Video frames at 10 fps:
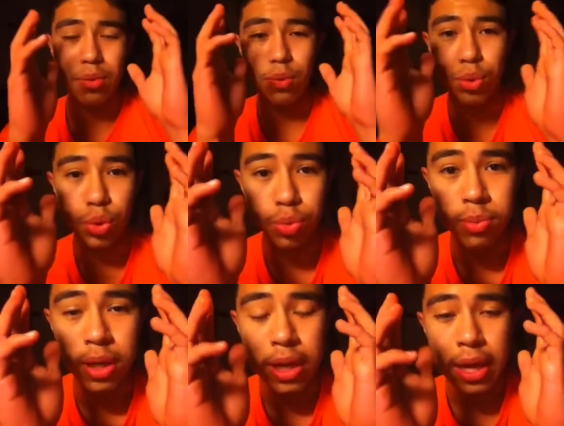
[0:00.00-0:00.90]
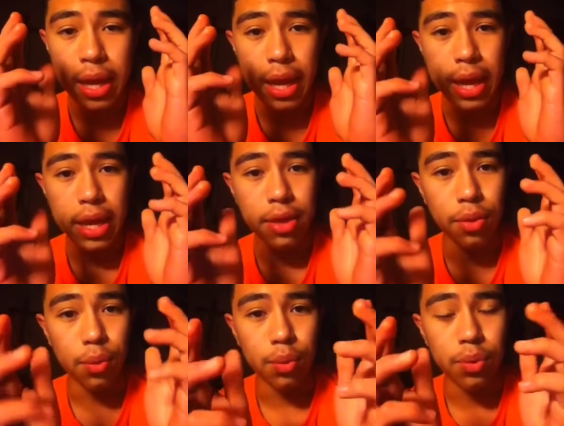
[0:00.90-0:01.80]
room, and the